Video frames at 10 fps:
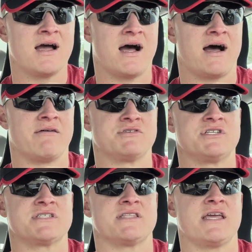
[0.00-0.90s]
I was
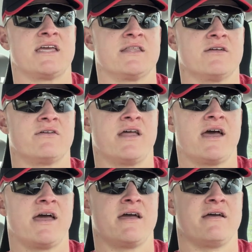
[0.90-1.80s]
just thinking the other
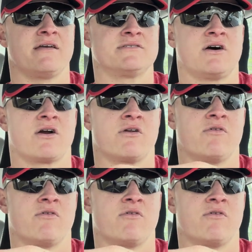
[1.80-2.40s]
day, I was talking to